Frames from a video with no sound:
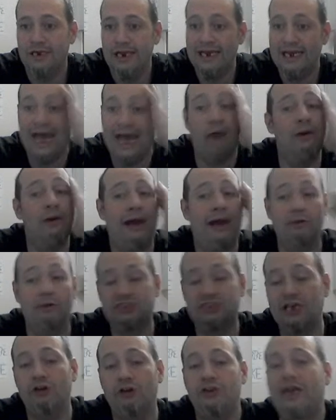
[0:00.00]
Now, when I was
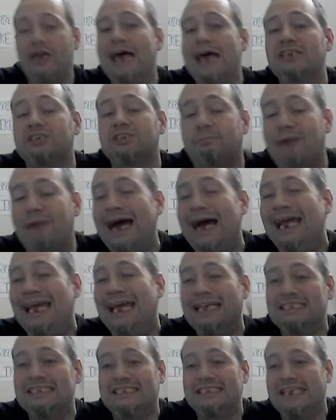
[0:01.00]
telling you guys to buy
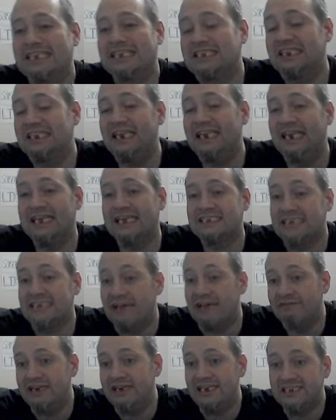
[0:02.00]
at 60 to
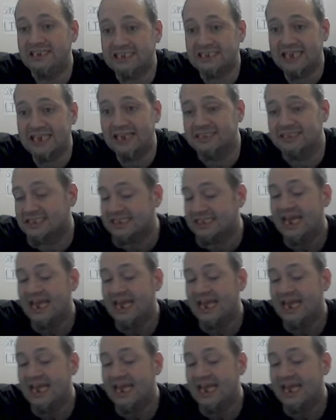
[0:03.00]
70 cents